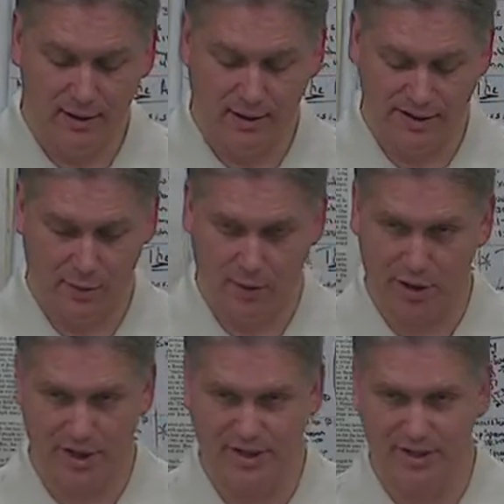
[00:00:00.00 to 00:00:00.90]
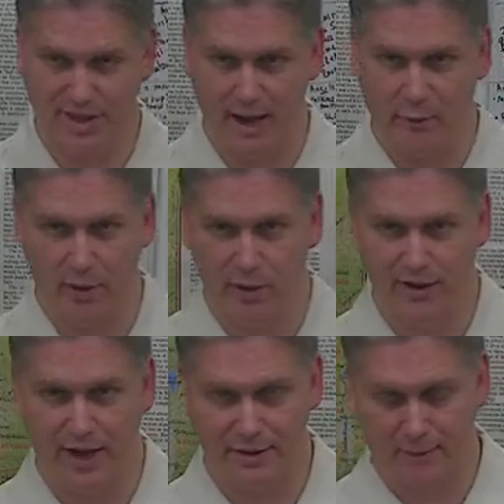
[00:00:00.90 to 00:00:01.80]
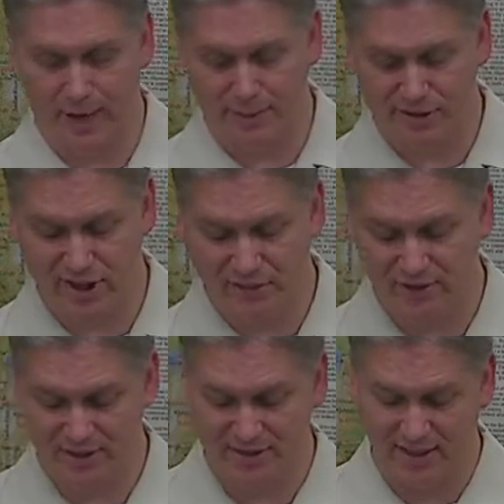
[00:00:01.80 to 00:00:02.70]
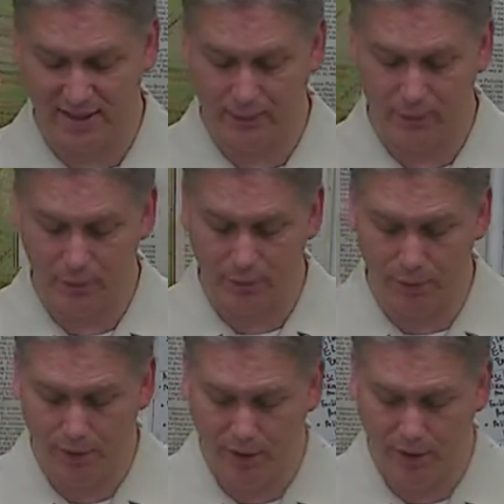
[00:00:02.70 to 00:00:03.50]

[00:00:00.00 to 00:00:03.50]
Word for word: because the word thus in that word, how the grammar suffix is ending with u.